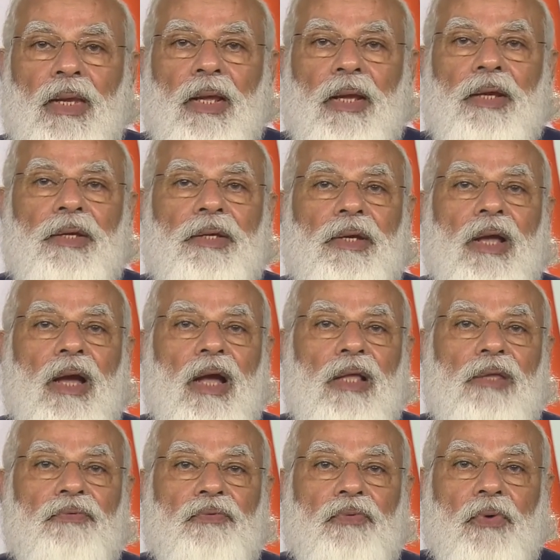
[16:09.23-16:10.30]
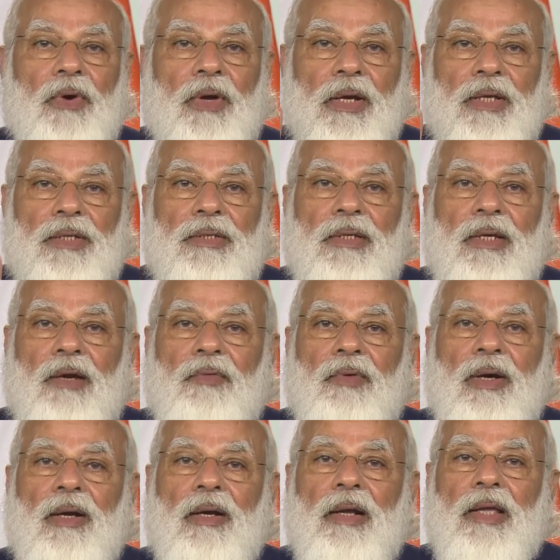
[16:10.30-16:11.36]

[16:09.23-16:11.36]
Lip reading: India's forest cover